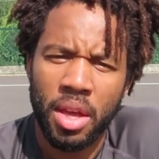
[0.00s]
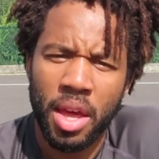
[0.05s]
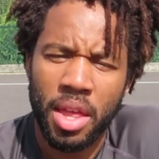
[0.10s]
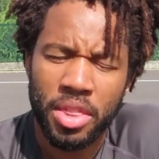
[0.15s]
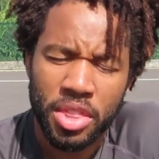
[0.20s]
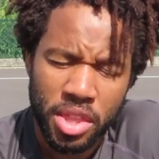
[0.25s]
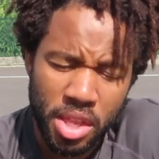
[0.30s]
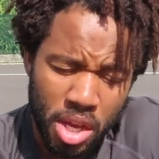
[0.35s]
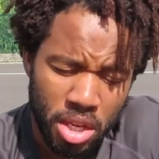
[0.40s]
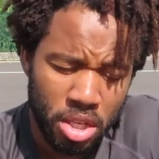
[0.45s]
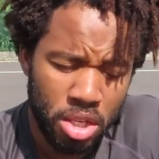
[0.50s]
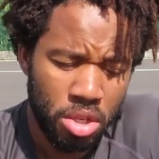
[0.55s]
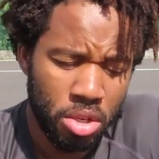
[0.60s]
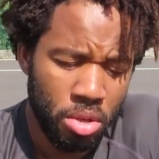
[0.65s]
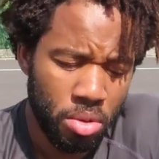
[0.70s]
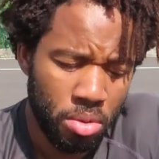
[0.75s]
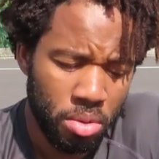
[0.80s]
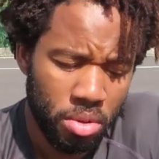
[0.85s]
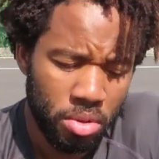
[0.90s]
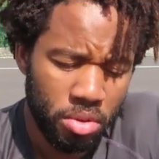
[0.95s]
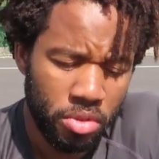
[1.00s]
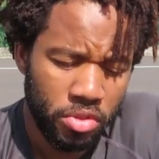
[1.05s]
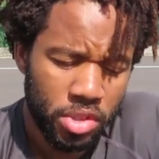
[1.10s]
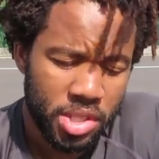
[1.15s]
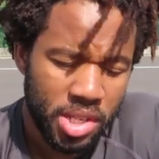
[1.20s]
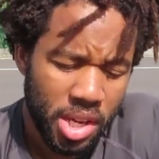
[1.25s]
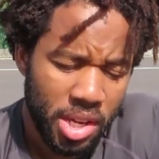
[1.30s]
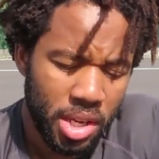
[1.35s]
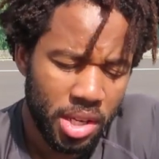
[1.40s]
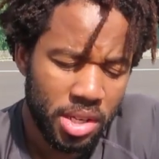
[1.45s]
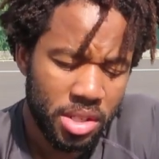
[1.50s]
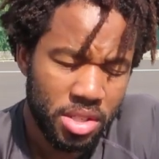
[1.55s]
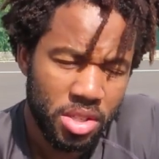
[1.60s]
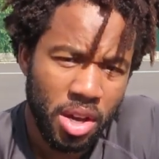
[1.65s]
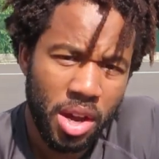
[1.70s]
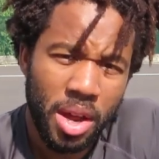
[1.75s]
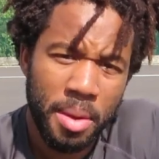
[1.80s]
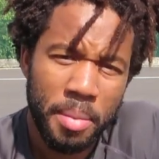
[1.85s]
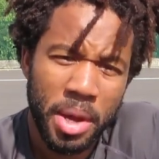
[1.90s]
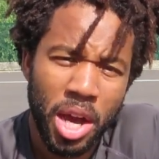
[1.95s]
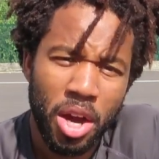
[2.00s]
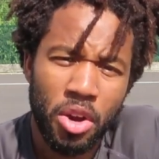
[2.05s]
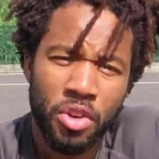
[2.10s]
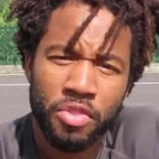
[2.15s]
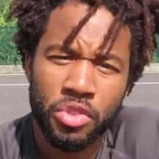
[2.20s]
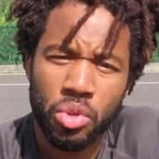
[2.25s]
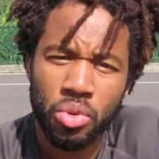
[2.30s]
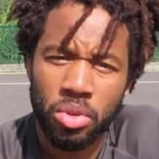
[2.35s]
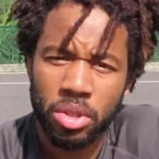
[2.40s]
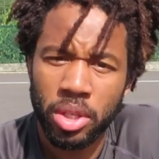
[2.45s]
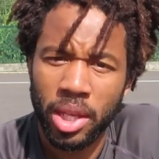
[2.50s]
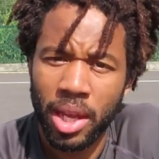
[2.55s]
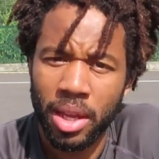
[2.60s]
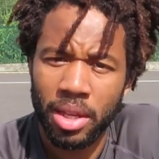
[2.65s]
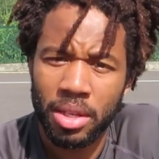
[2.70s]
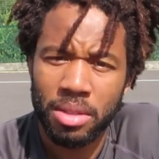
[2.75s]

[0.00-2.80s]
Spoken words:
And thank you for taking time out of your day.